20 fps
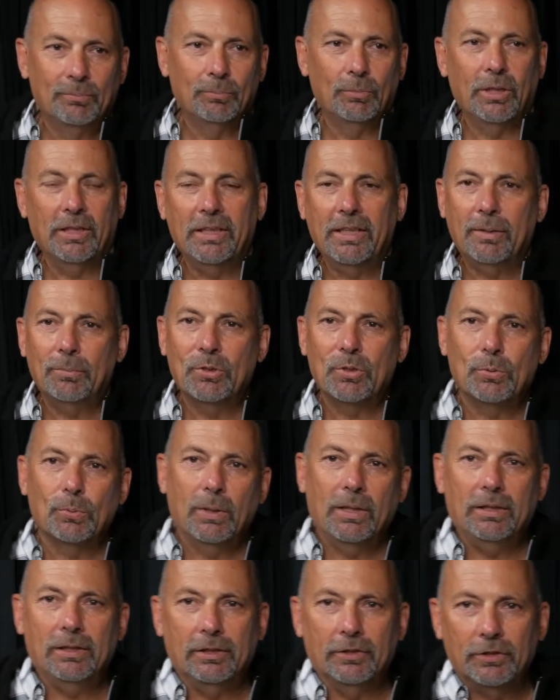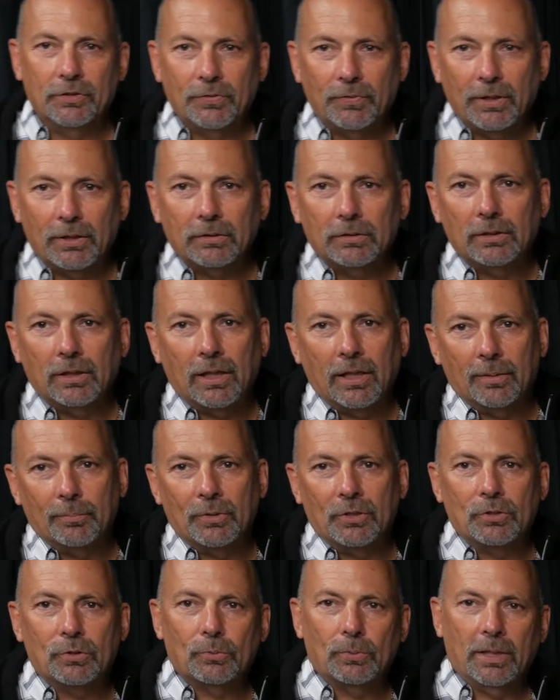my name is Ray Leerentveld.
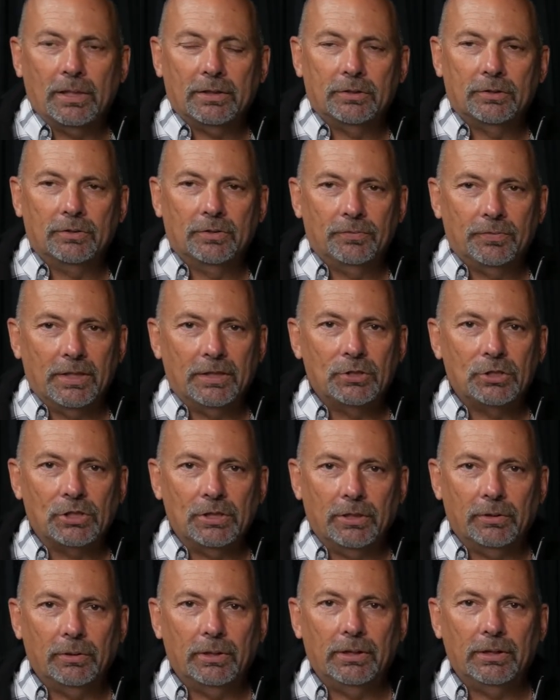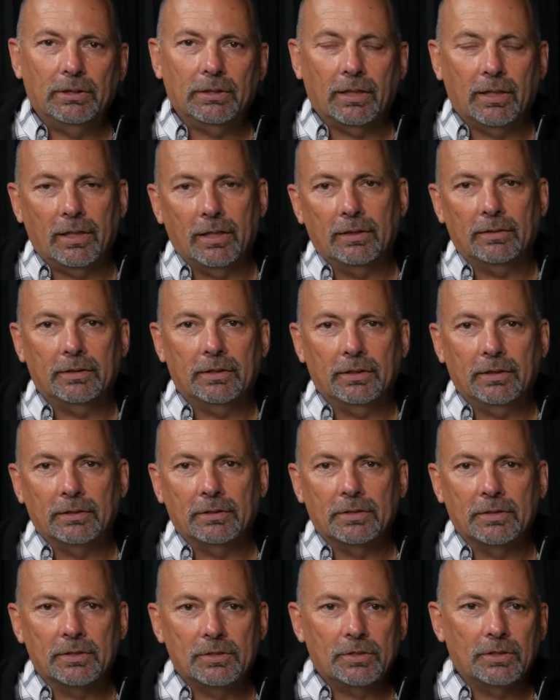I'm the Director of Engineering at
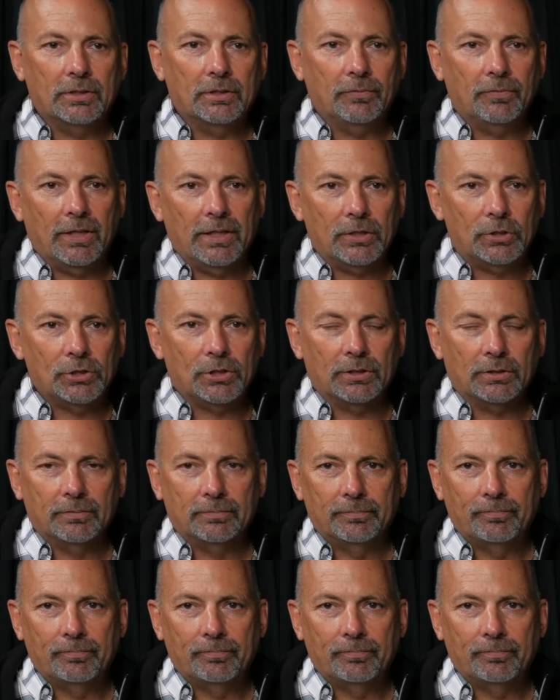IGNIS Innovation.